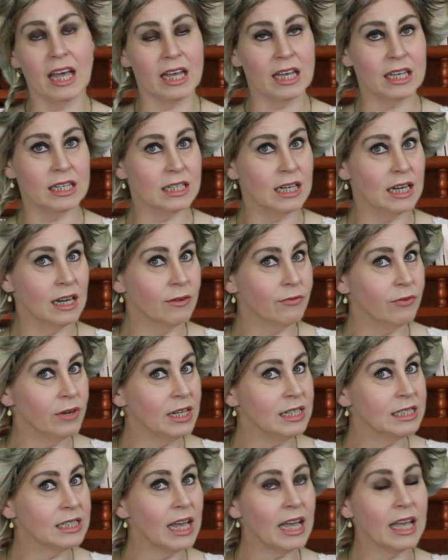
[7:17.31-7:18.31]
It's a
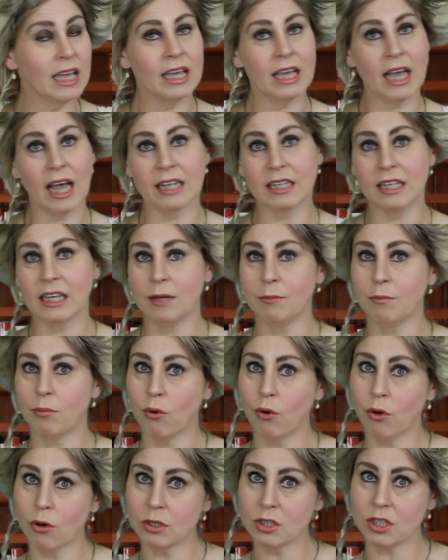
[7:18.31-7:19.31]
lovely day, and he
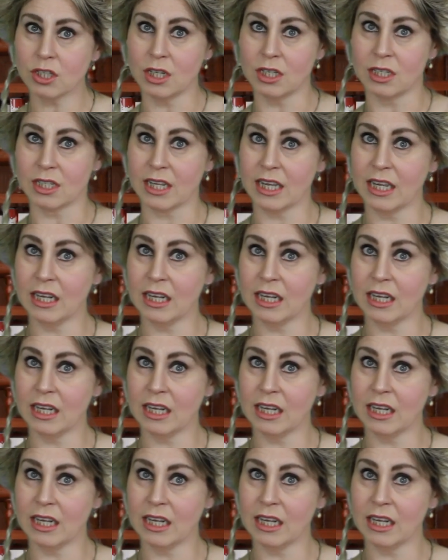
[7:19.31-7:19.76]
pauses